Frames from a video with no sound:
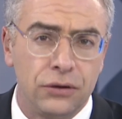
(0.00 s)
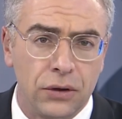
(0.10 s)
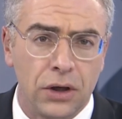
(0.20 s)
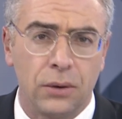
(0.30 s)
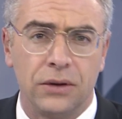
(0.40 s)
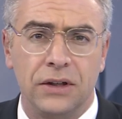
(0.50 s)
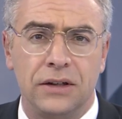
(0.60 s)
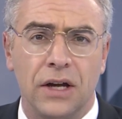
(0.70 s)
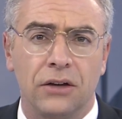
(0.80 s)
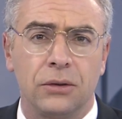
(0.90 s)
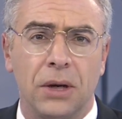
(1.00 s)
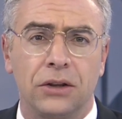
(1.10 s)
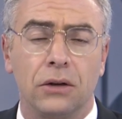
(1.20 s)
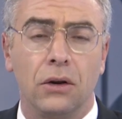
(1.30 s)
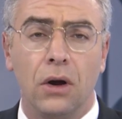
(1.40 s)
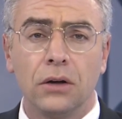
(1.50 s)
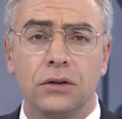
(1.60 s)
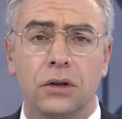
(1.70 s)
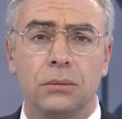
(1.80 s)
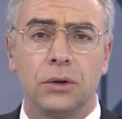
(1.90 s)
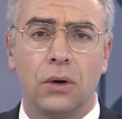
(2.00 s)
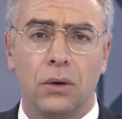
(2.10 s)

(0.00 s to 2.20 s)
studio with details about the long-term